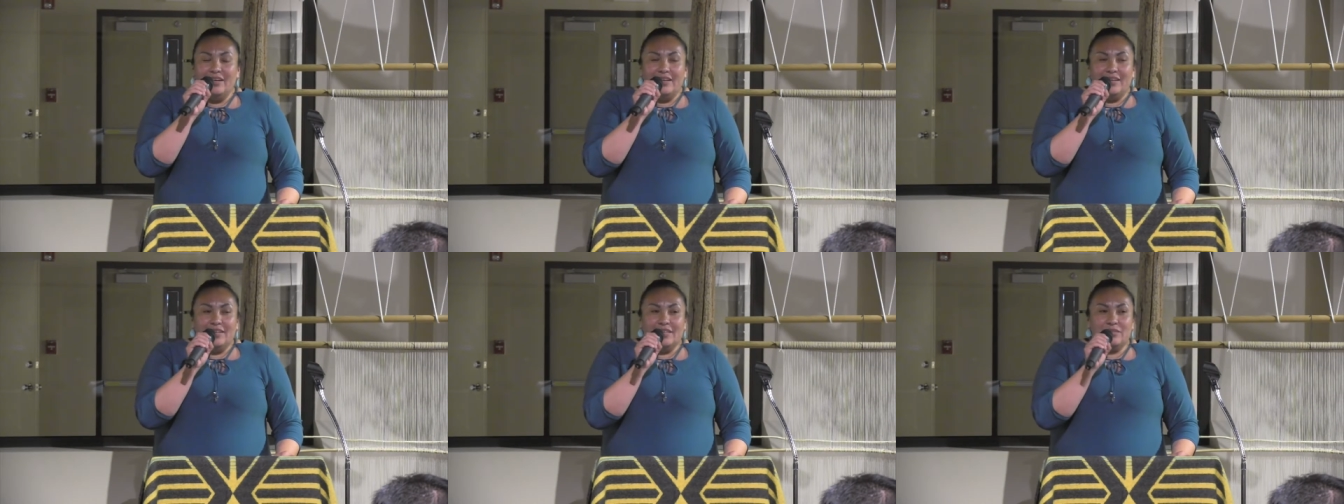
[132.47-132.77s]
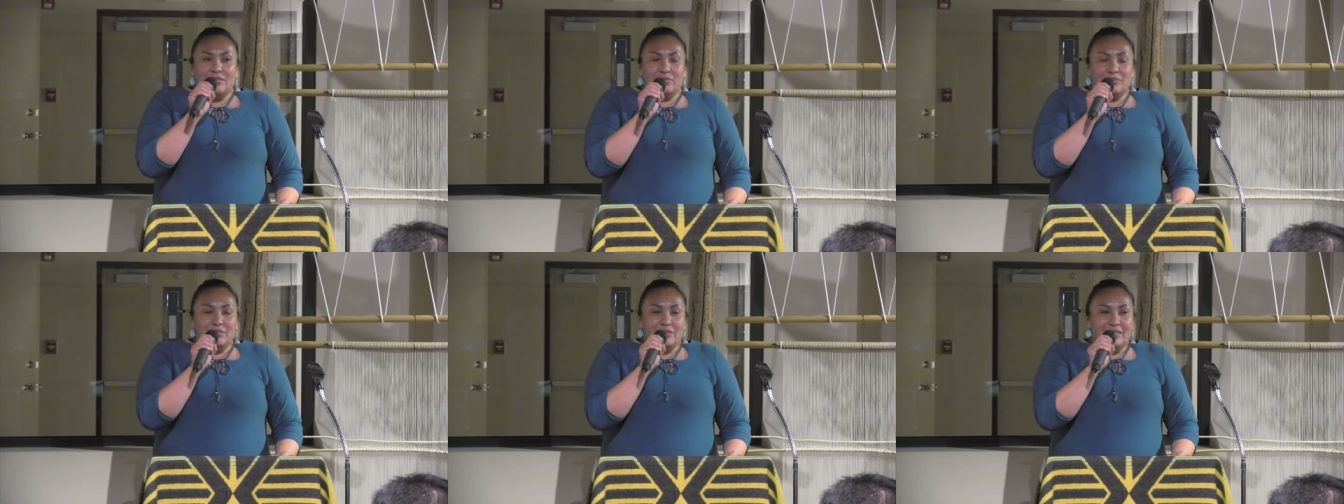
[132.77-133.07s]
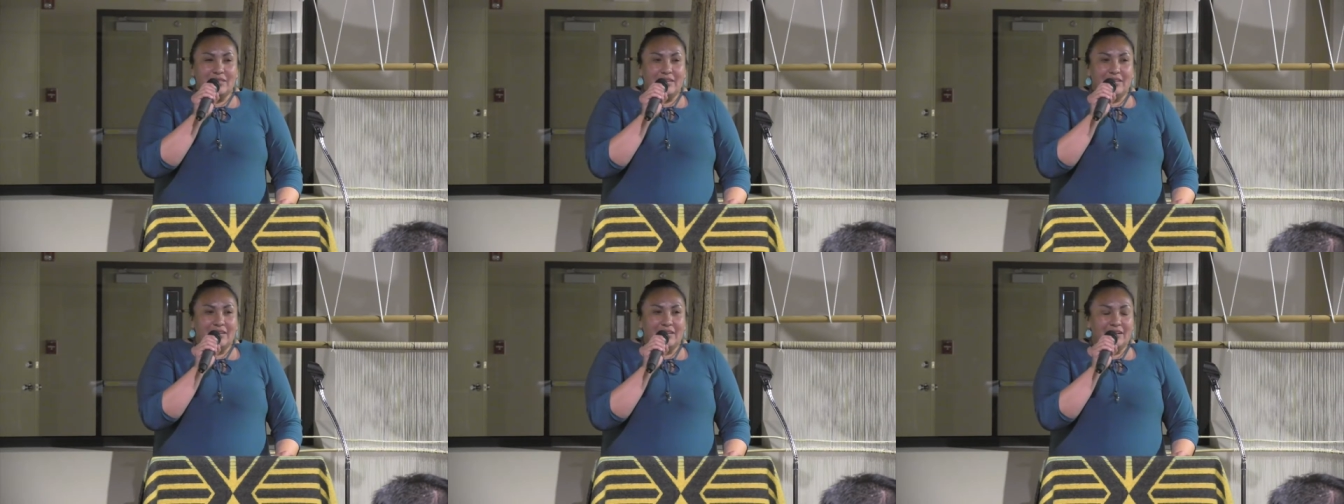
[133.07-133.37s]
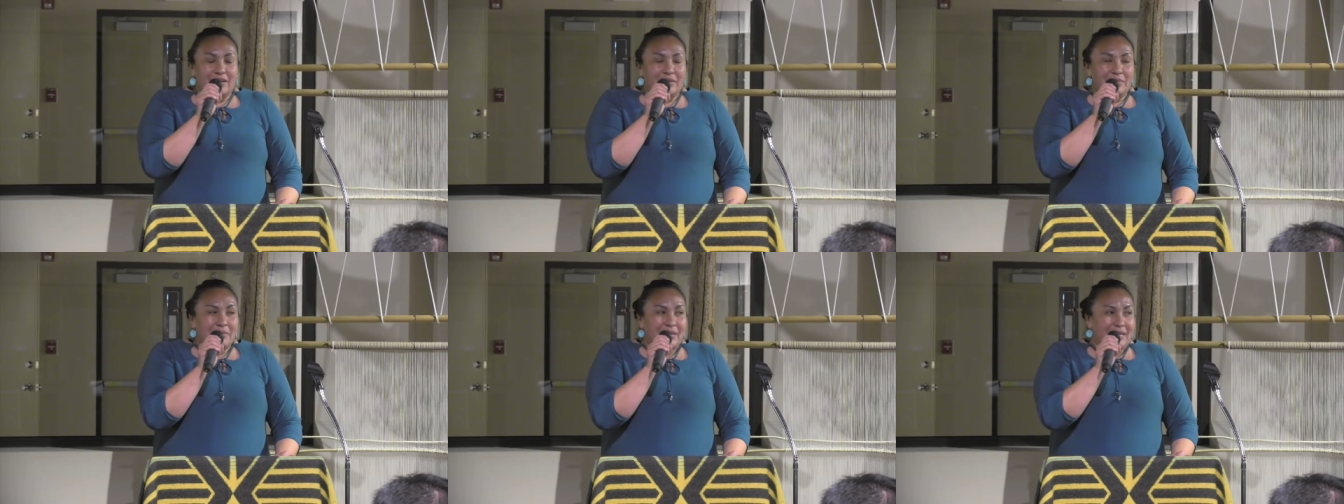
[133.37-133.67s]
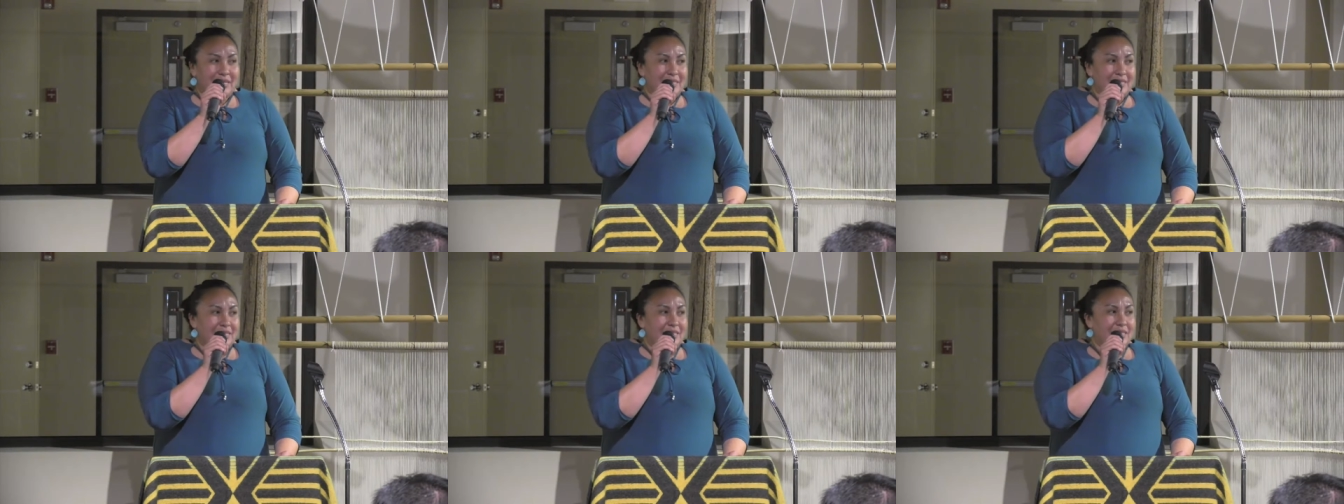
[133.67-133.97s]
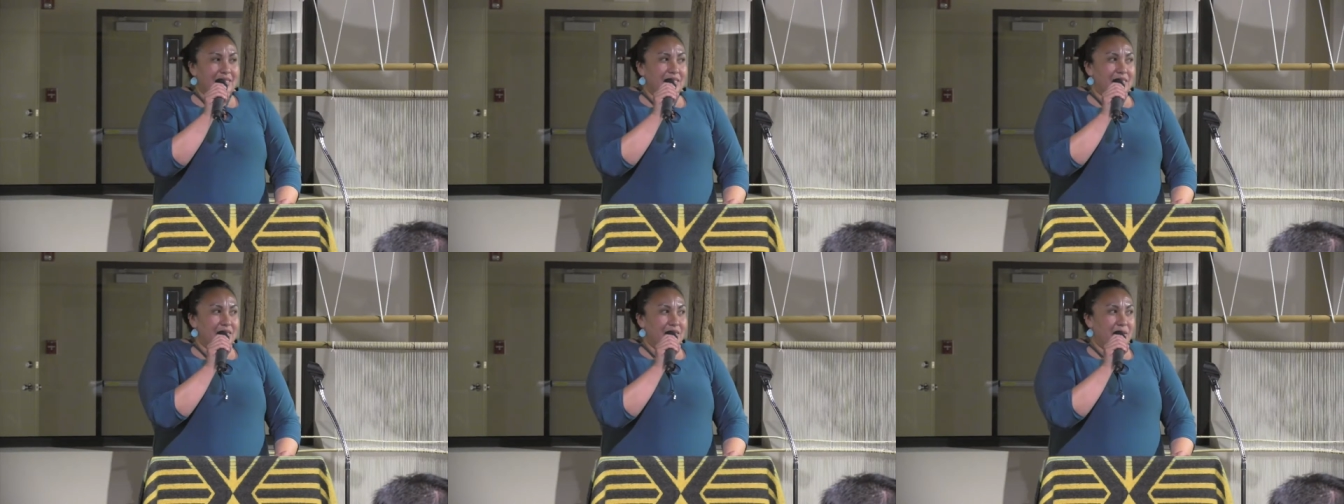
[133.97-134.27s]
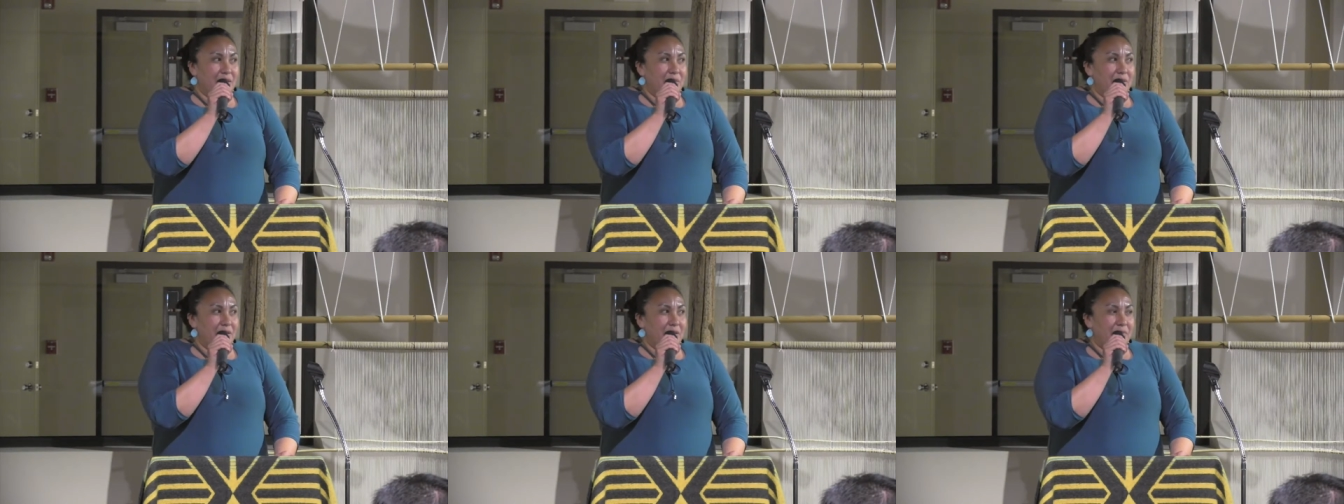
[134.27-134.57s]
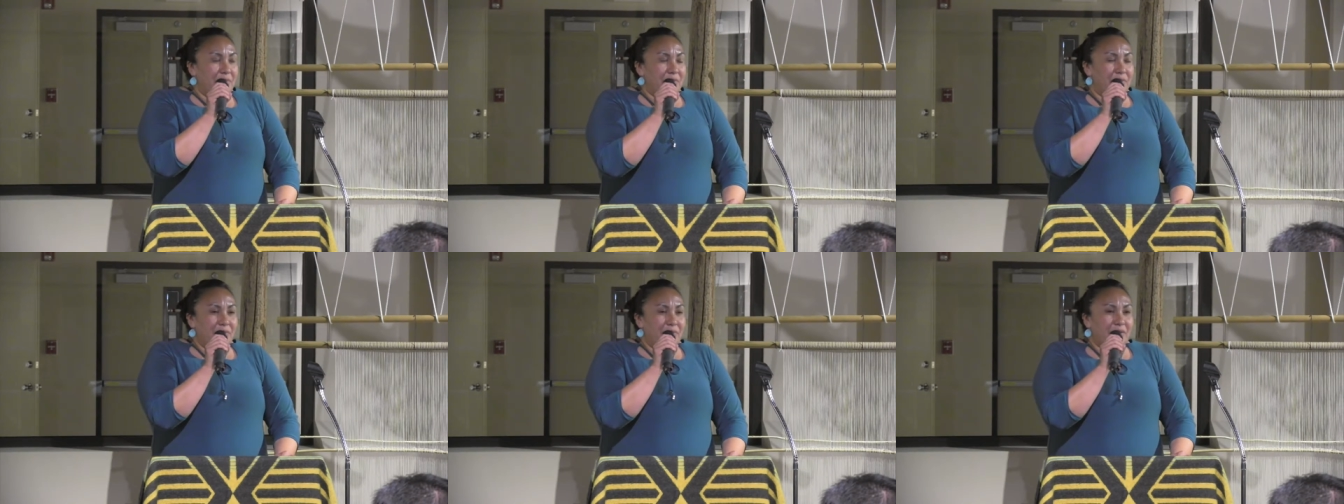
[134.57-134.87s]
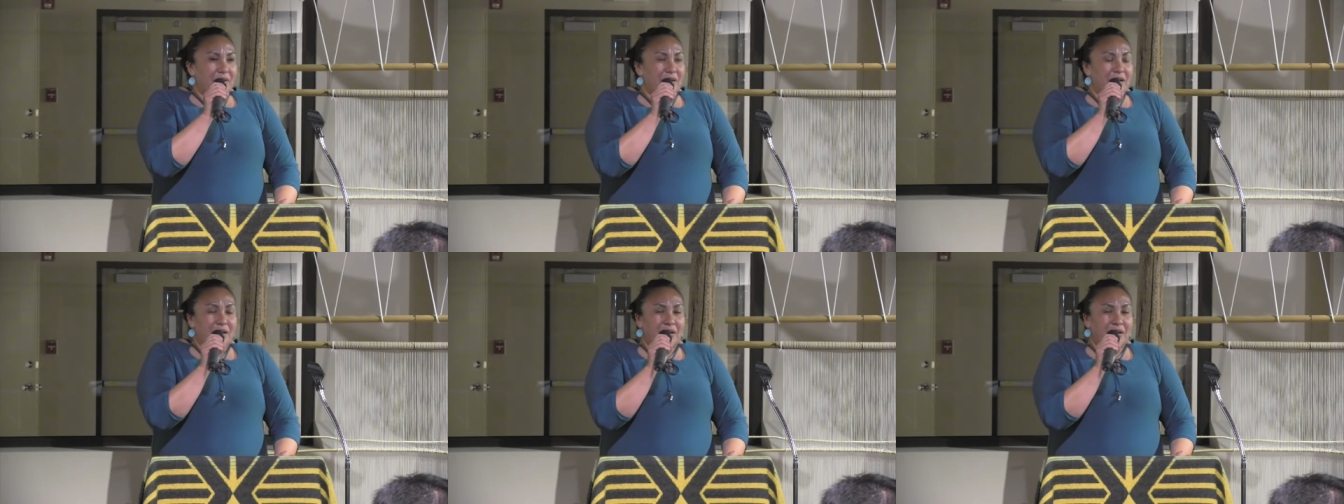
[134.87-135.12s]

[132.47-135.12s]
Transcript: it's really amazing to see people